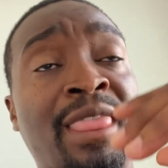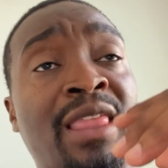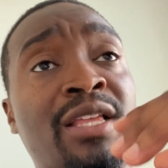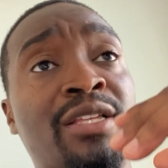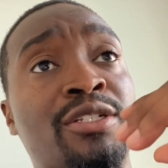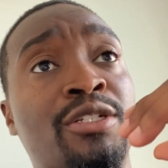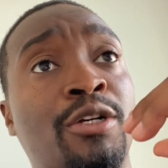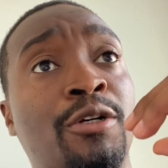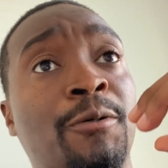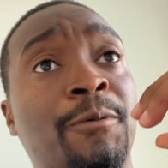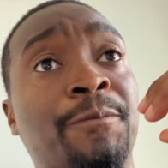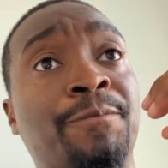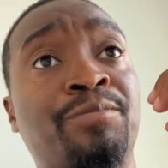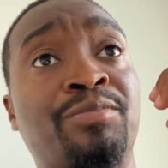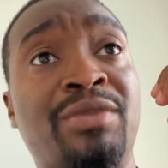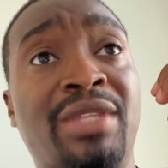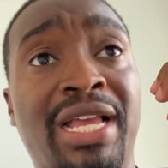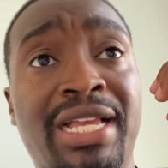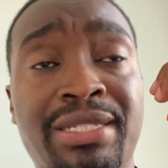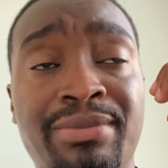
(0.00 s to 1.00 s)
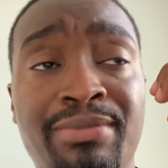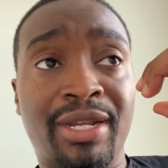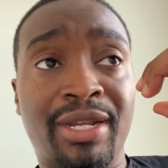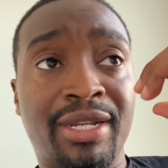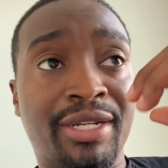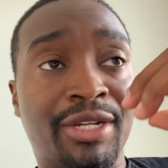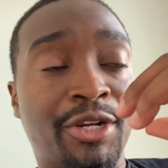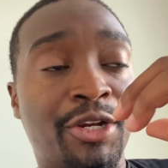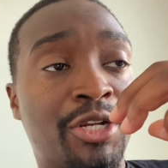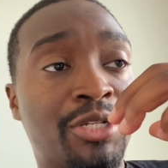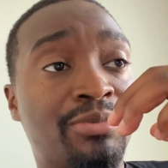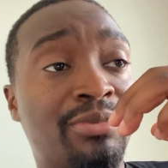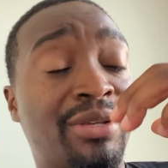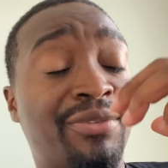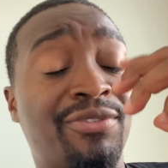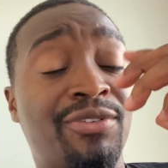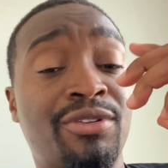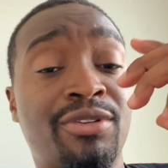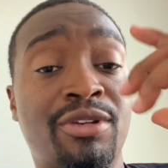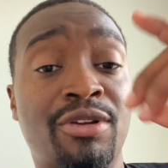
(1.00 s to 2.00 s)
So that's encouragement.
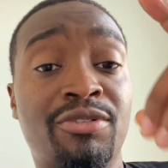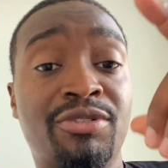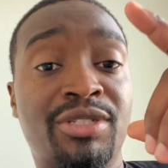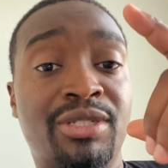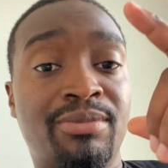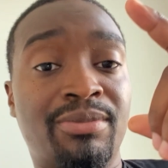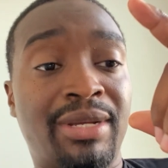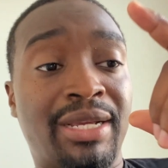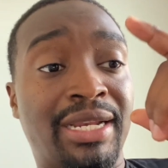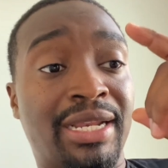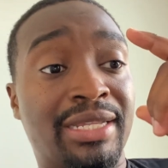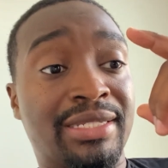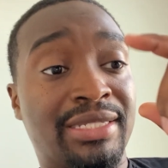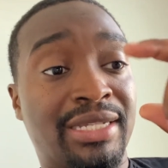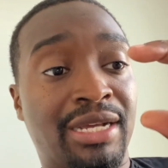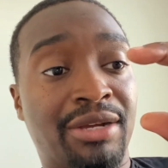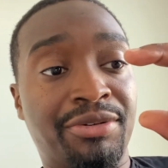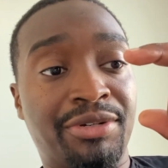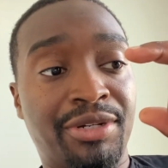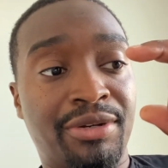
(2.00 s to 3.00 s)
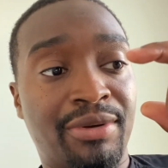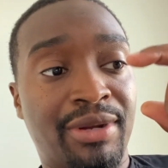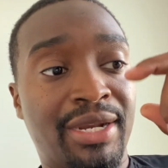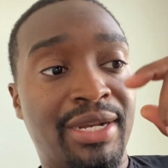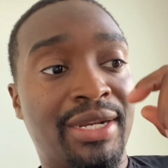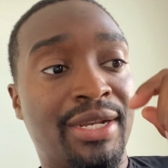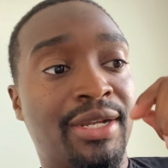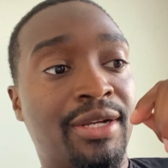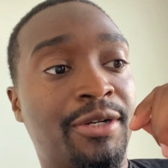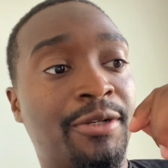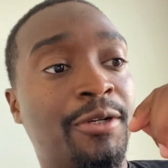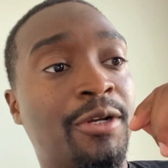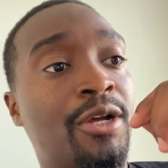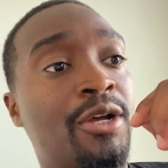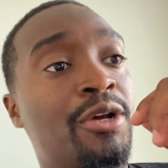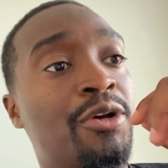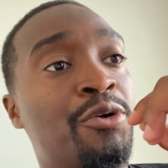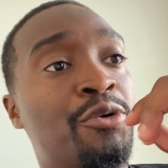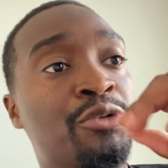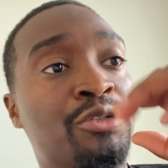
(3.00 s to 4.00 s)
If you know somebody that's out there right now
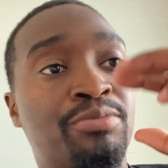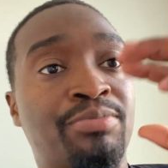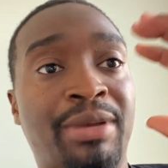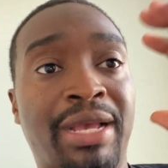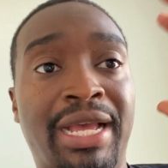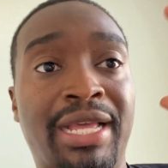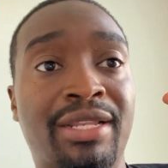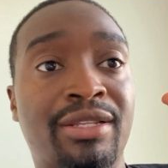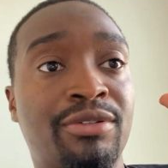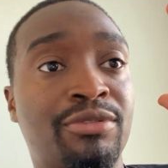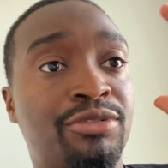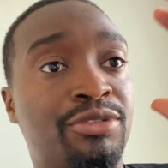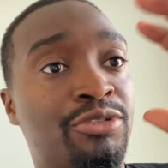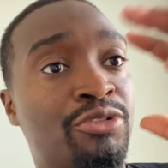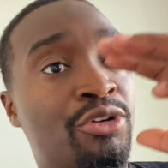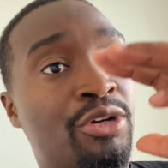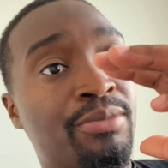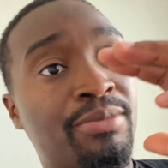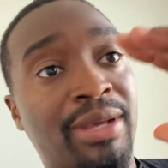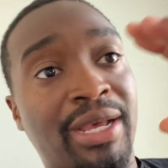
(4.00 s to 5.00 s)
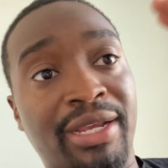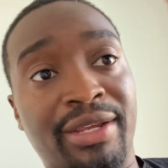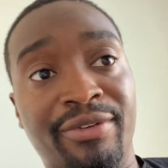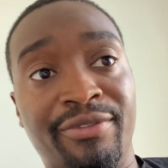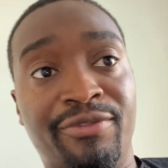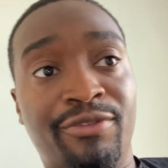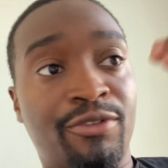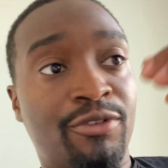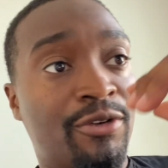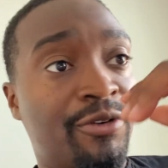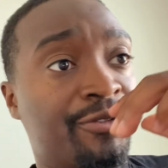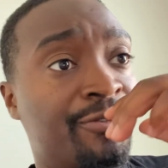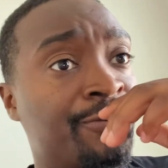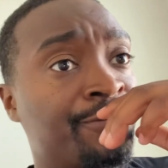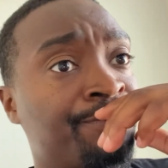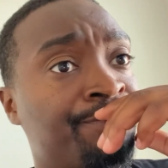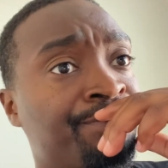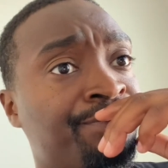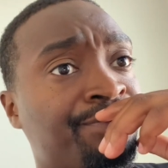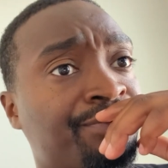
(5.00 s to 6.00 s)
who's battling, who's going back and forth
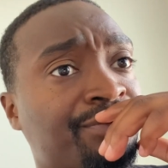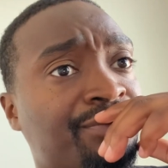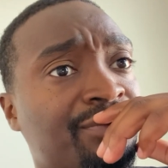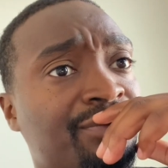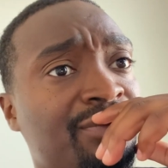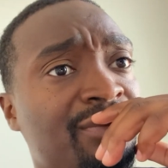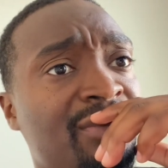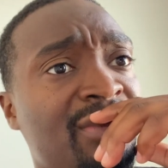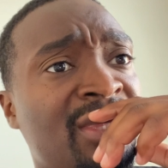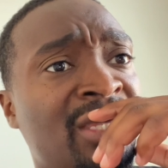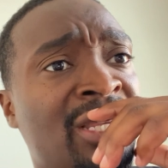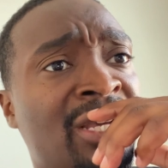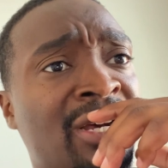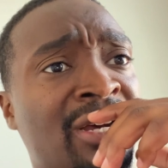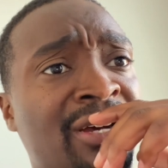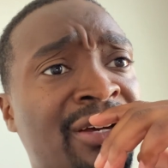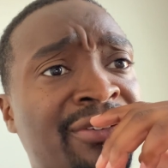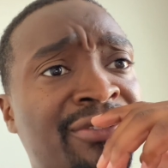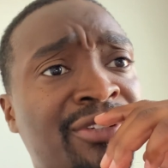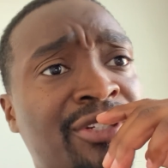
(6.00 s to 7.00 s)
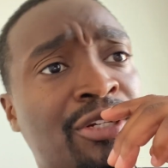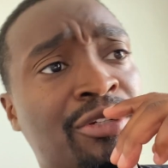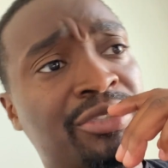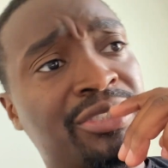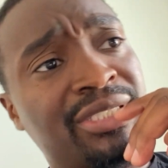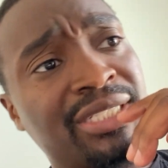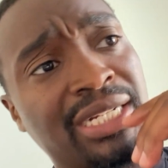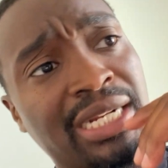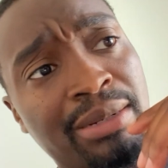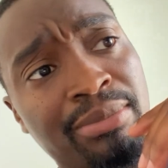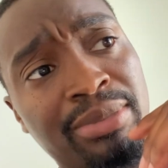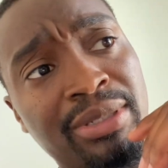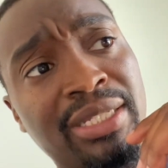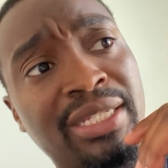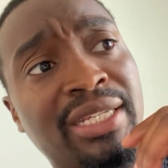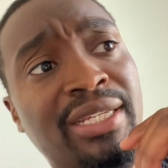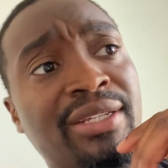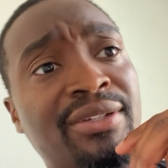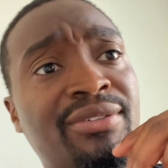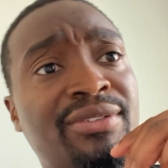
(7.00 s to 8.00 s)
of, you know, should I
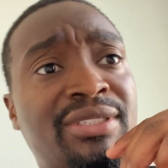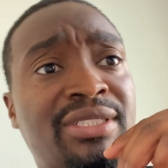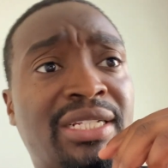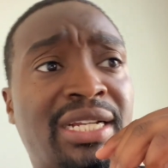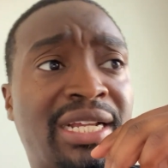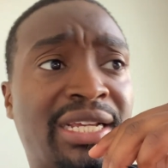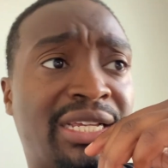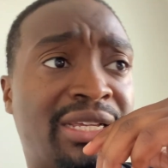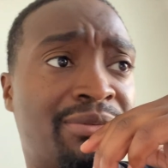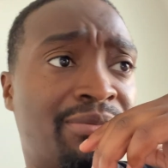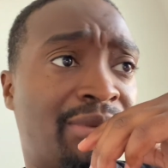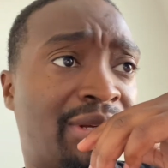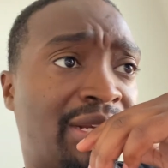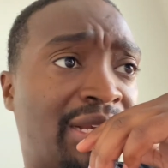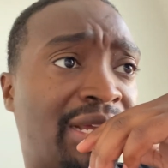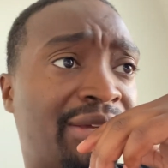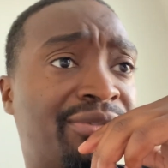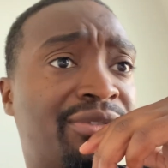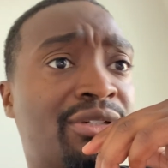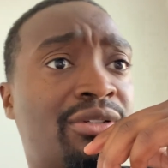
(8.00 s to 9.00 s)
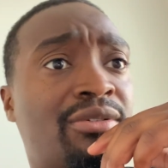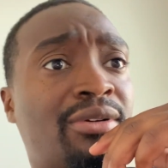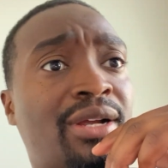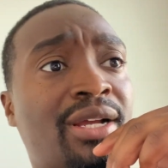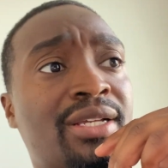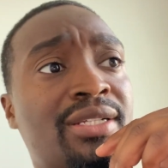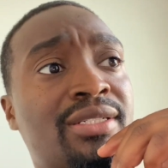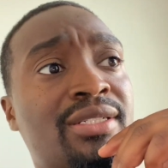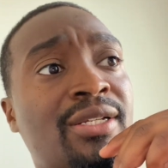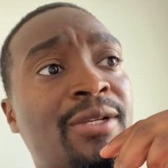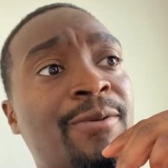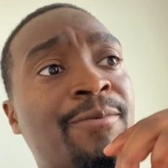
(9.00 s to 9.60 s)
believe? Should I give my life to Christ?